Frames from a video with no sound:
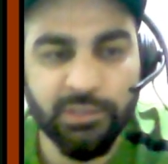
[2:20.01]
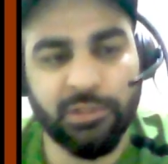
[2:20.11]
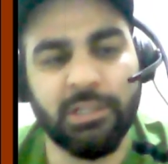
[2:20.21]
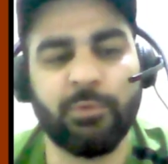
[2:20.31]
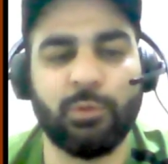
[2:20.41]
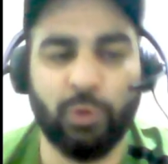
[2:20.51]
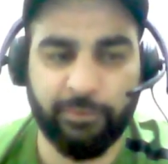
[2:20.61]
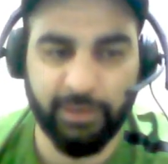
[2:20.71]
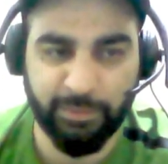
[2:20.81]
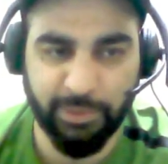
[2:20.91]
So this is what
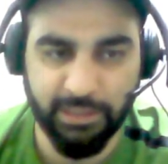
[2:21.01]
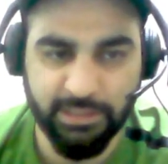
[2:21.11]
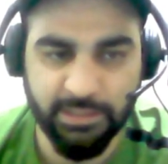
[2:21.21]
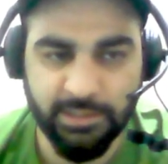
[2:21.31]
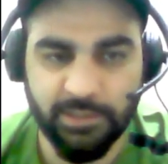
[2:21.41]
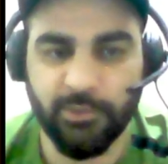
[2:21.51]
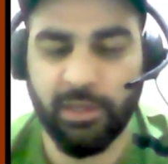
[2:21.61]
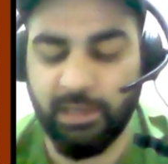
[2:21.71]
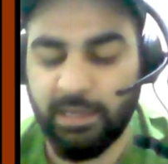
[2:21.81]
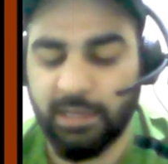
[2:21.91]
overfitting means.
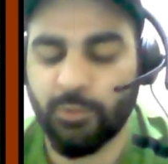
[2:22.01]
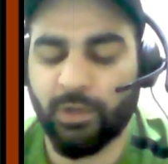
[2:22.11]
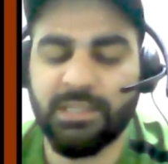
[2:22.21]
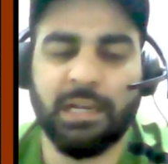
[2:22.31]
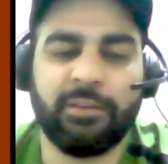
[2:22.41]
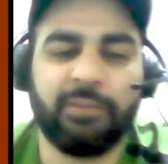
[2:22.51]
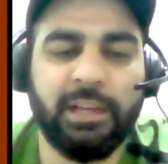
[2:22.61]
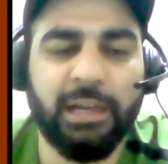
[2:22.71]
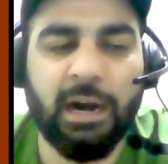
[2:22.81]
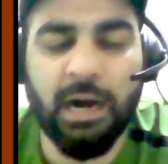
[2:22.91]
Okay, so what is
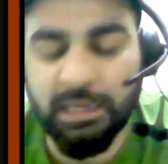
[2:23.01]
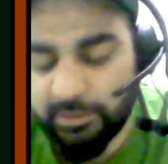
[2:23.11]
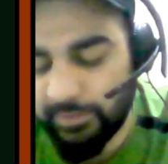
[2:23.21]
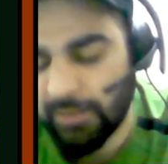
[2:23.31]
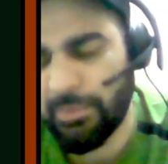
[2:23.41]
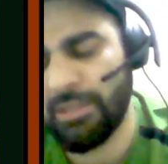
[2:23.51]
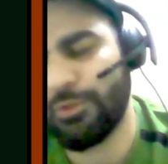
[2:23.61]
underfitting? Underfitting means your